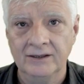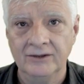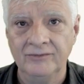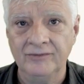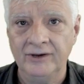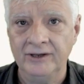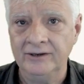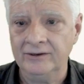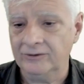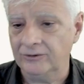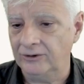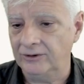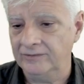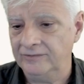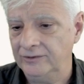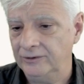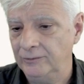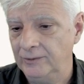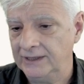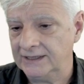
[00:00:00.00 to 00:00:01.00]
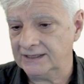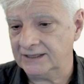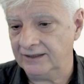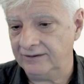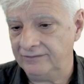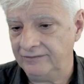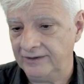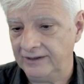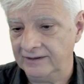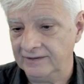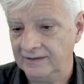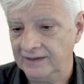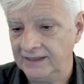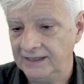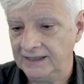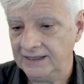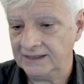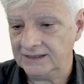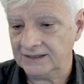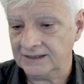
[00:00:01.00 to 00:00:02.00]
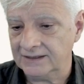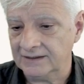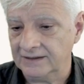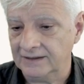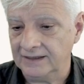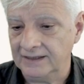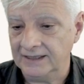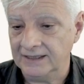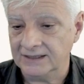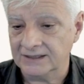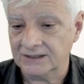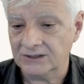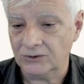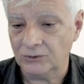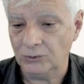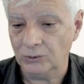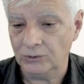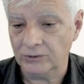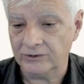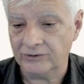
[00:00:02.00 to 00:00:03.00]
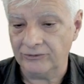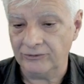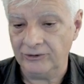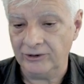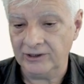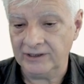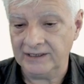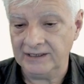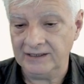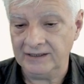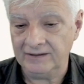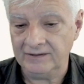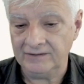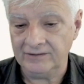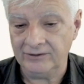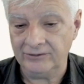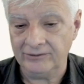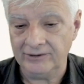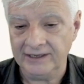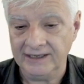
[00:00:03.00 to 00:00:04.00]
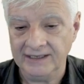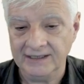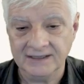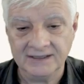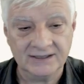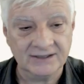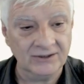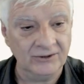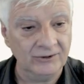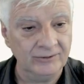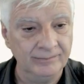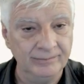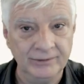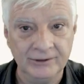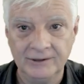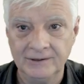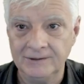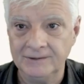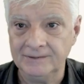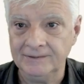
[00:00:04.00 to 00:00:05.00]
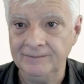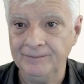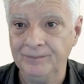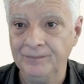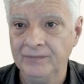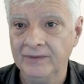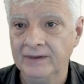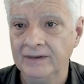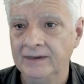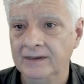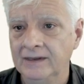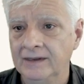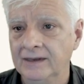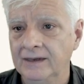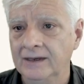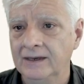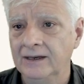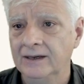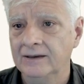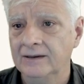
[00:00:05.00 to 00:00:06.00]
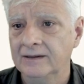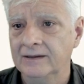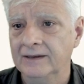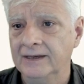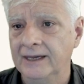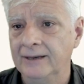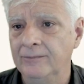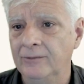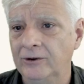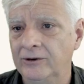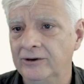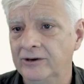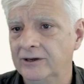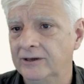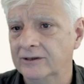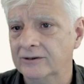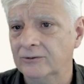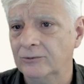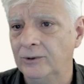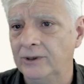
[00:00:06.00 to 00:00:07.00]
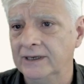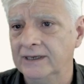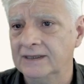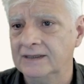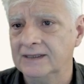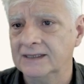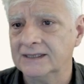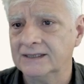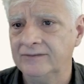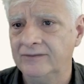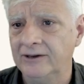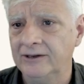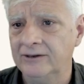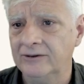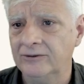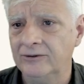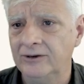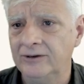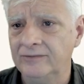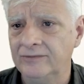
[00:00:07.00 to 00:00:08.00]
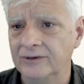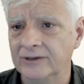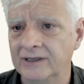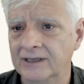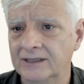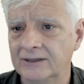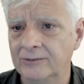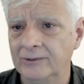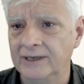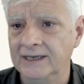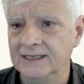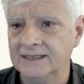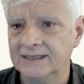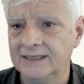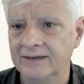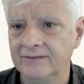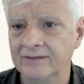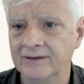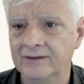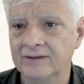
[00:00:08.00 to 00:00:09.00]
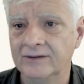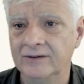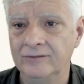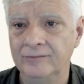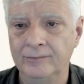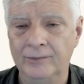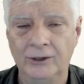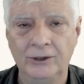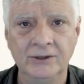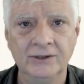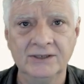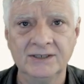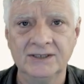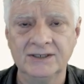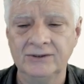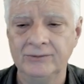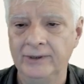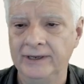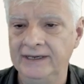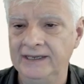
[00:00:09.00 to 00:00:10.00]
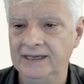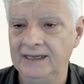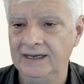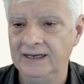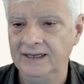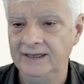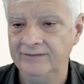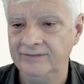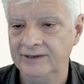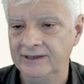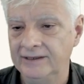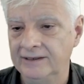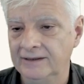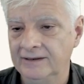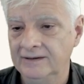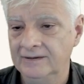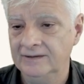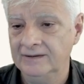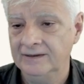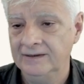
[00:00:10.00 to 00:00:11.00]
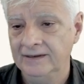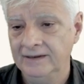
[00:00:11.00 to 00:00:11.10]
The photograph in which I found these is called Rocky Terrain Sample. The M R O acquired this photograph on the twenty-seventh of March twenty eleven.